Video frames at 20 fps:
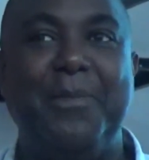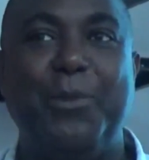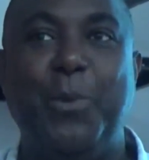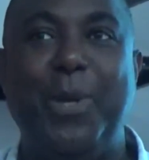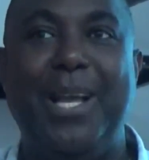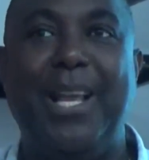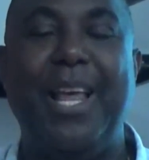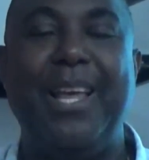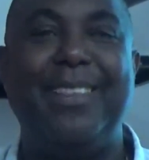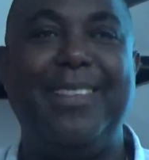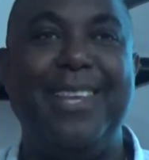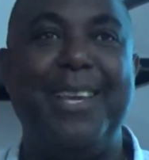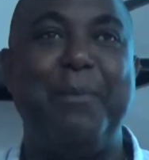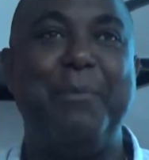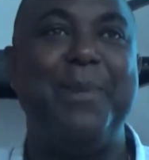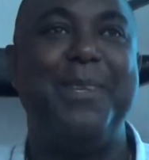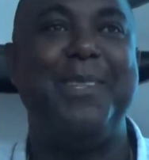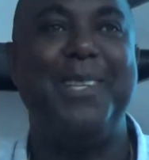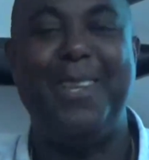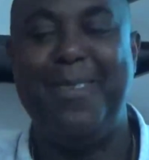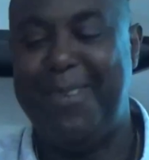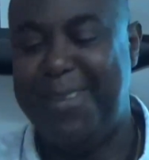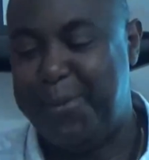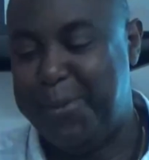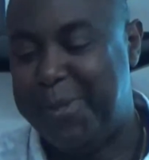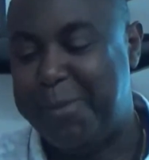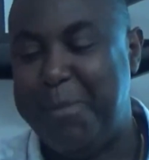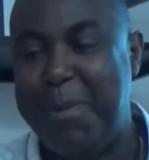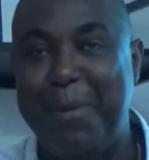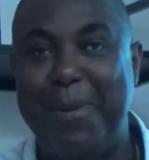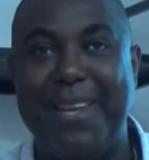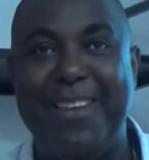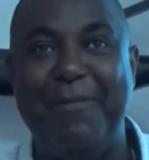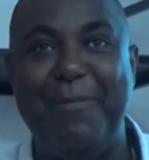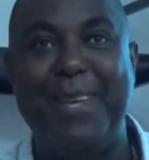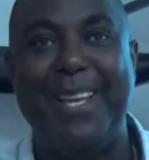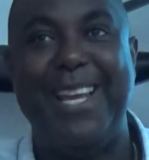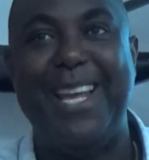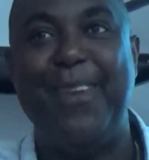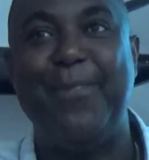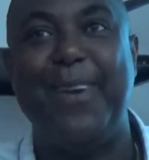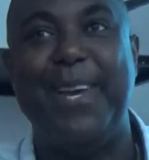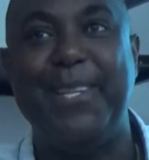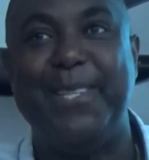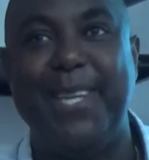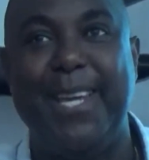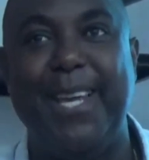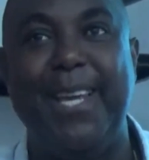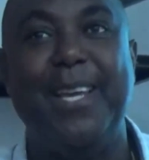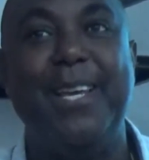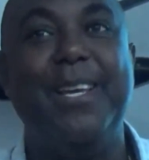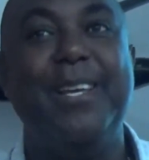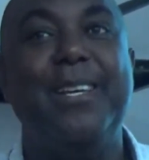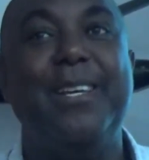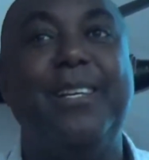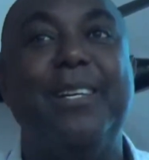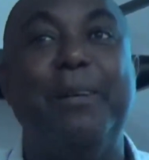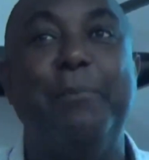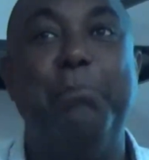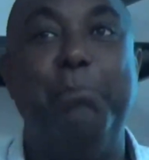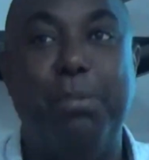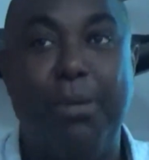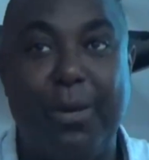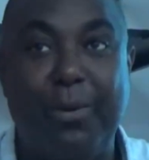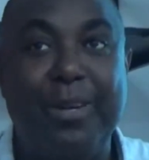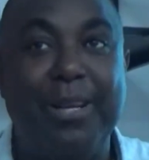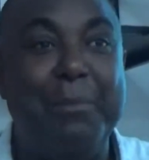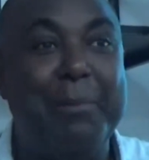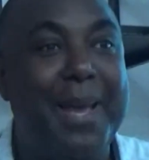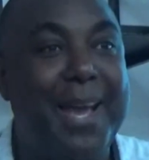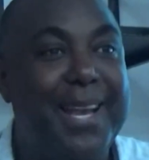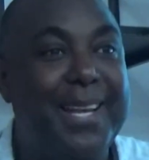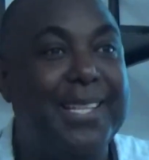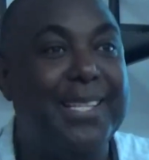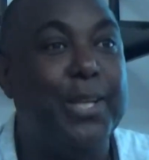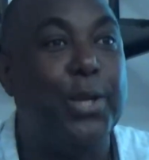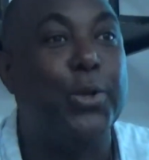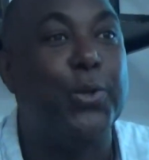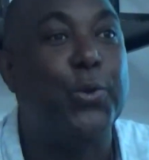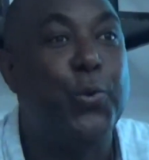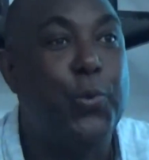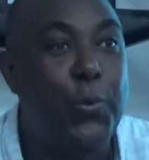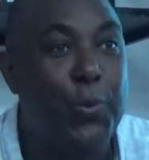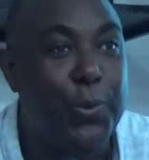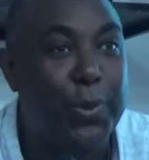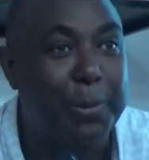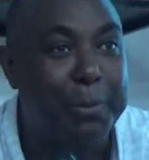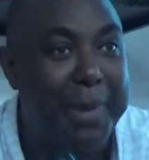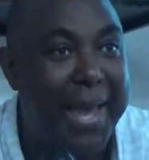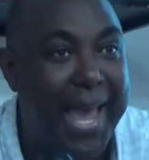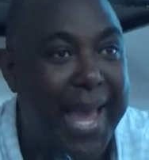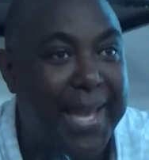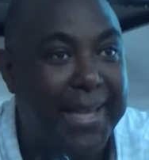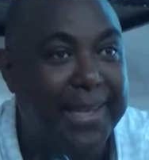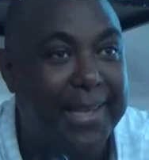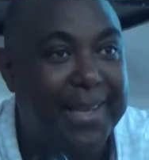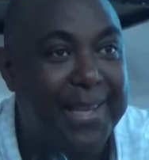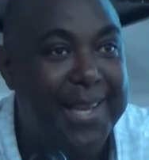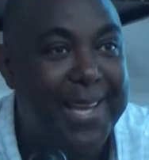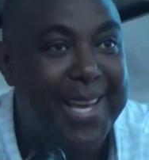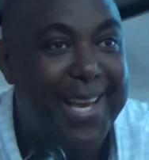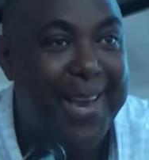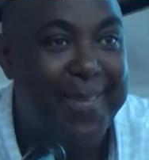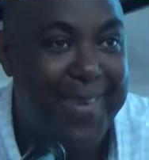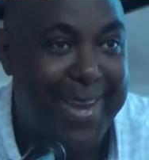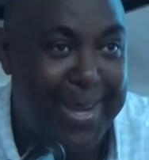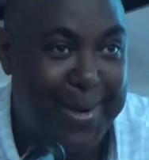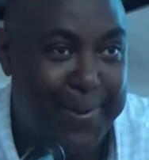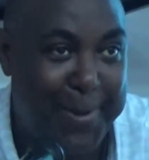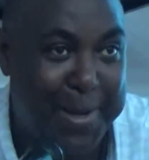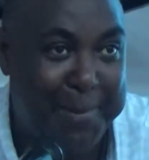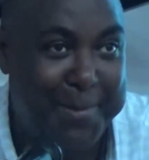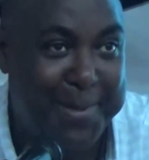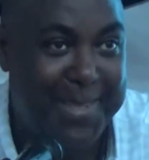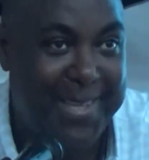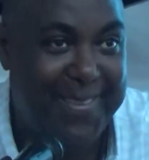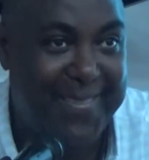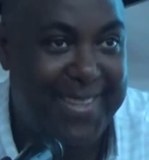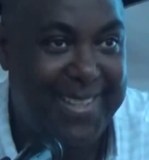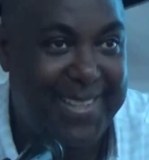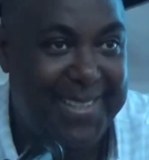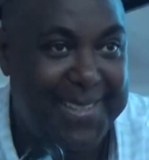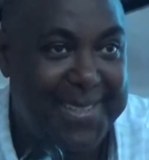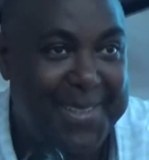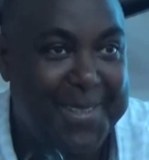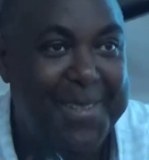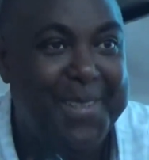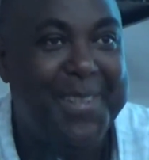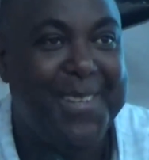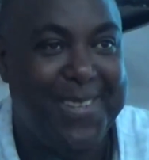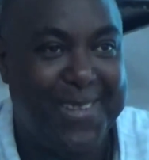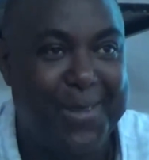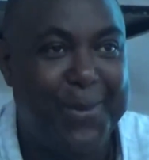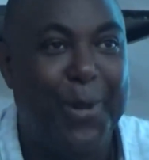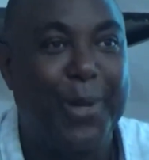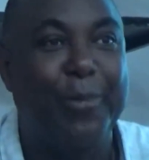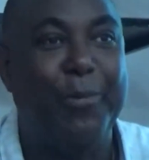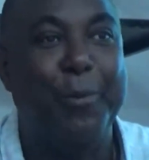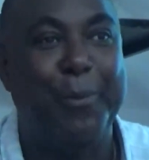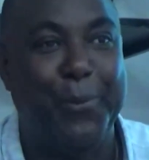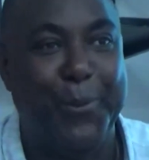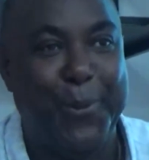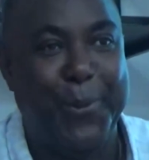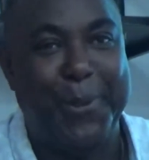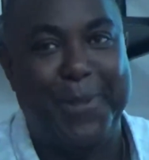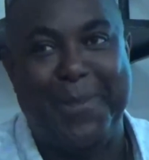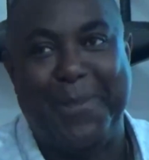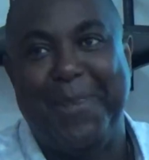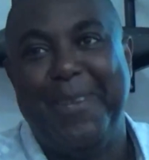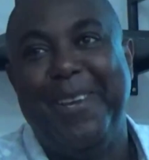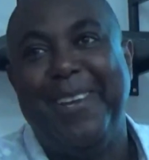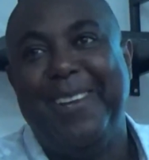Well, I think Miss Levy will maybe give me an A if I say a burial man is an uncouth man. Am I correct, Miss Levy? Or on my focus?